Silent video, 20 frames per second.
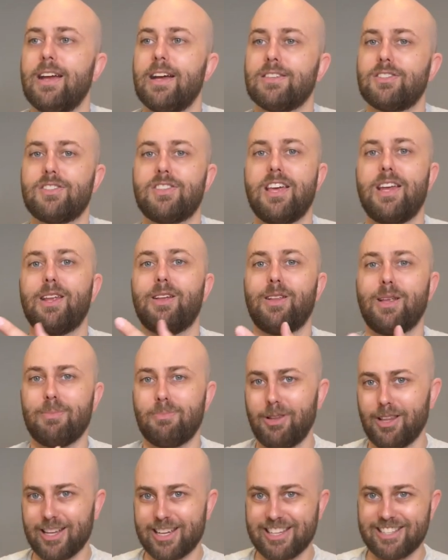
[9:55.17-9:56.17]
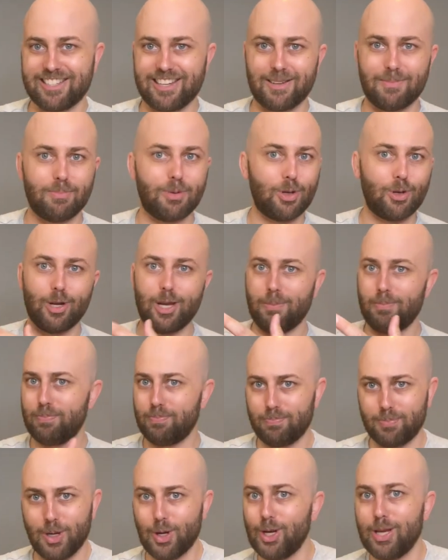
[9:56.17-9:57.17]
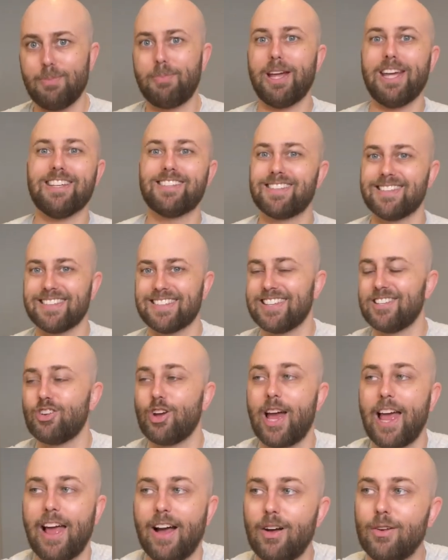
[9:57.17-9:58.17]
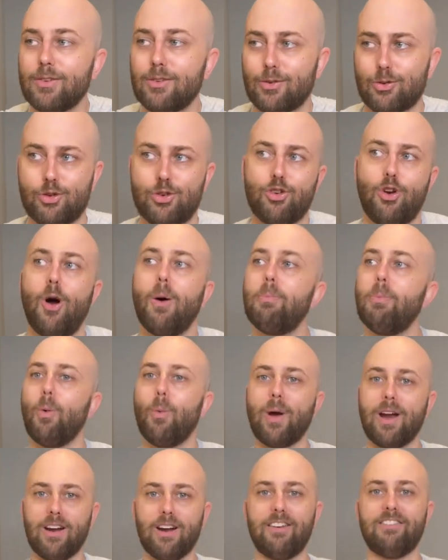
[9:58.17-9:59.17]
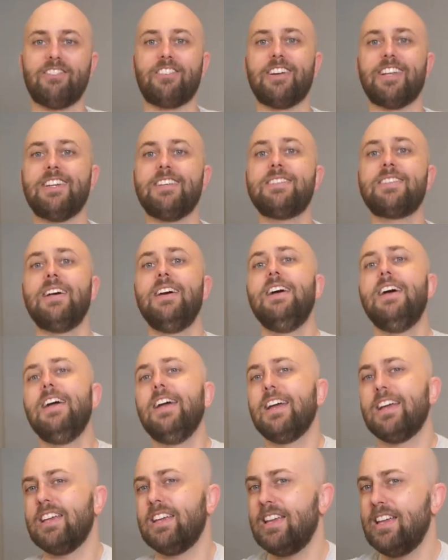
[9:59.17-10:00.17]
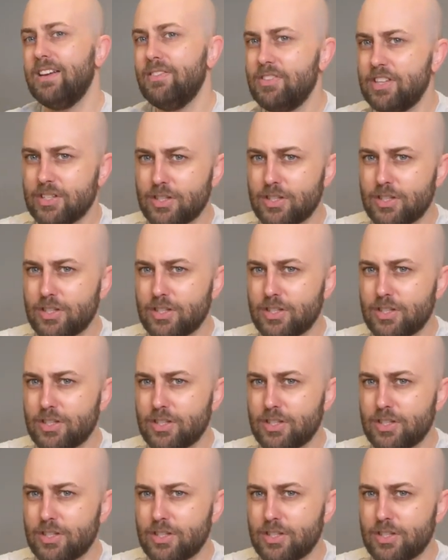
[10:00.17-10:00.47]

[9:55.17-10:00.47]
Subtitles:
aesthetically pleasing beauty pieces in your house or shop or wherever it is. Give